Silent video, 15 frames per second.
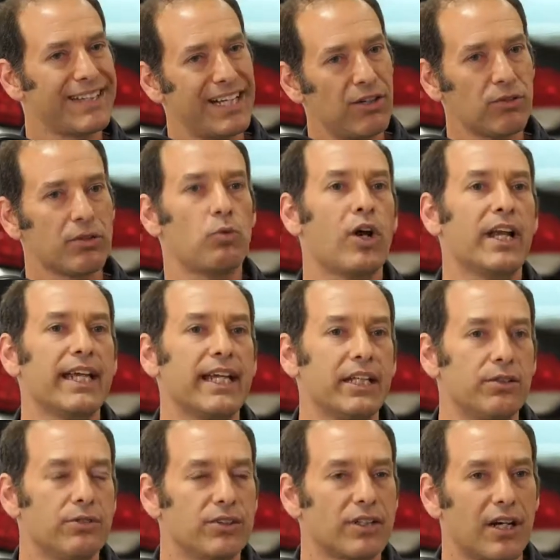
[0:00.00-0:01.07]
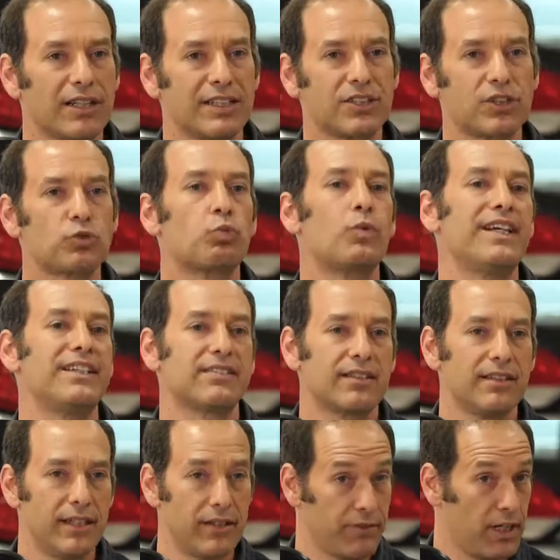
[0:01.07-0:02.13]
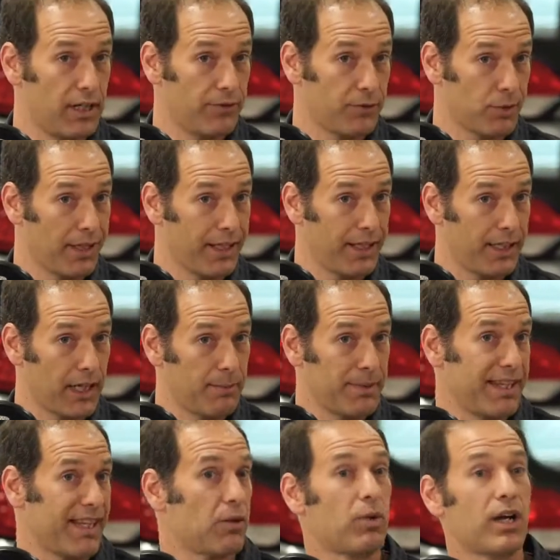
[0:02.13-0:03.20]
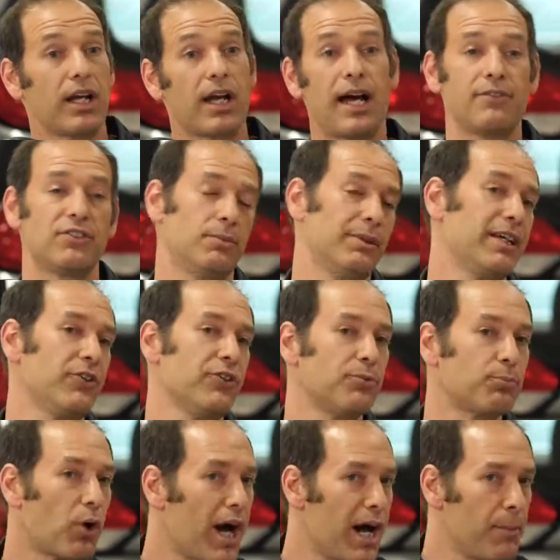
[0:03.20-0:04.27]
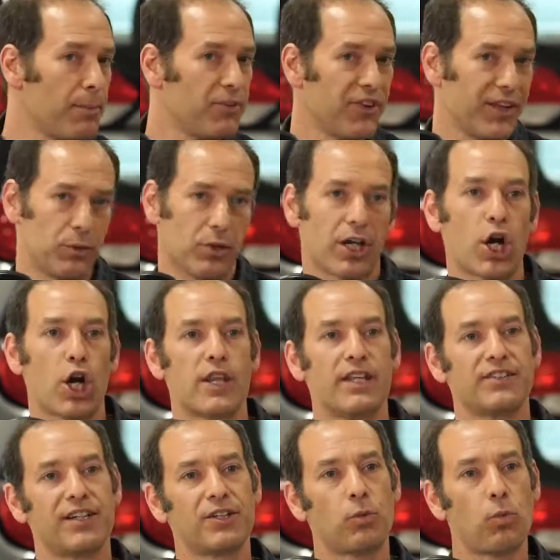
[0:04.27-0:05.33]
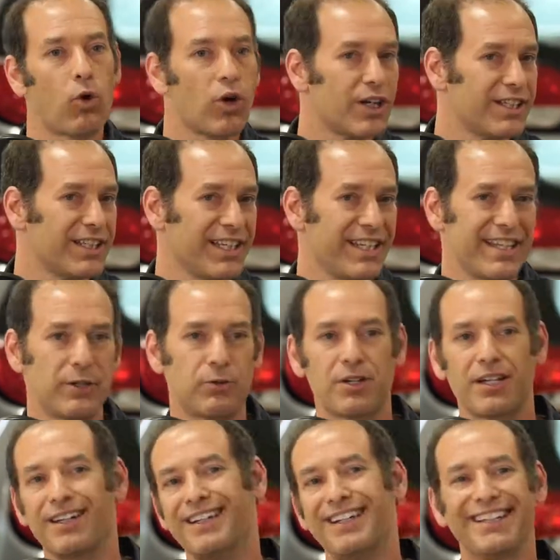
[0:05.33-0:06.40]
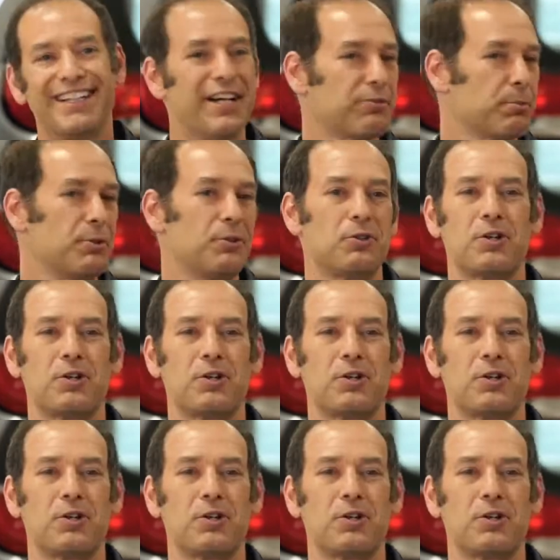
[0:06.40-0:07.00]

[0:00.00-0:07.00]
they don't want to get a used car because there's risk involved, right? I mean, they don't want to have somebody else's problems. They don't want a car that's under warranty. They don't want to have to put a new